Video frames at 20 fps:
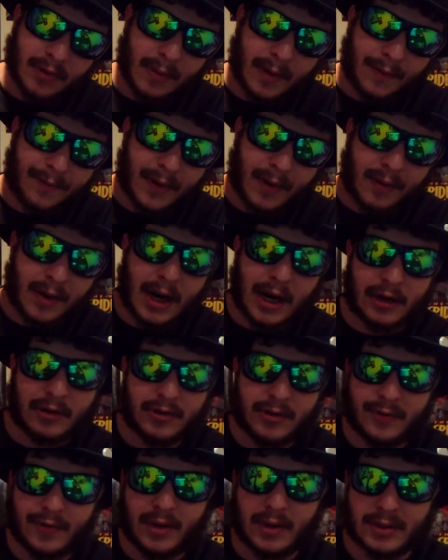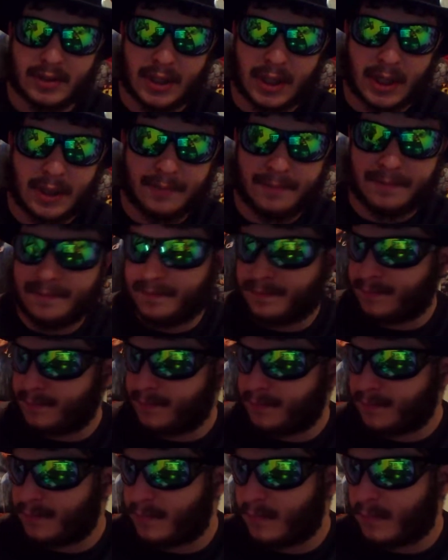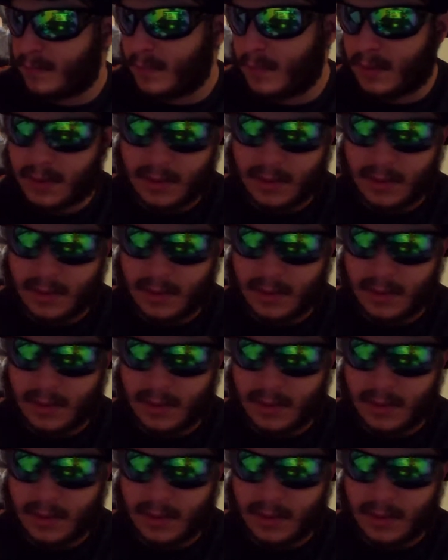one of my favorite actors of all time.